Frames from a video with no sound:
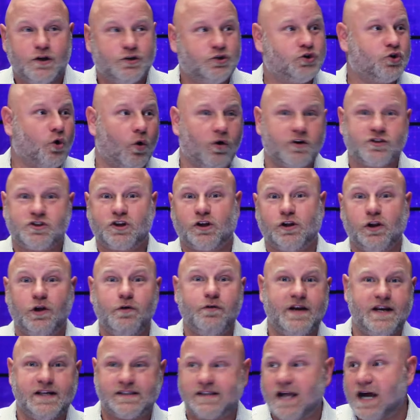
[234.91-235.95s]
George
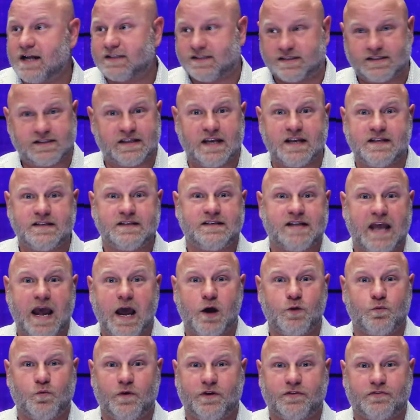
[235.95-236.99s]
Clooney's not sitting
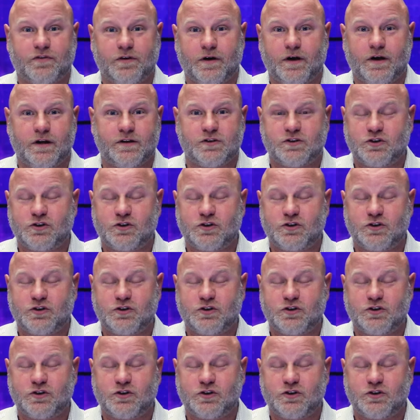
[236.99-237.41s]
down with uh,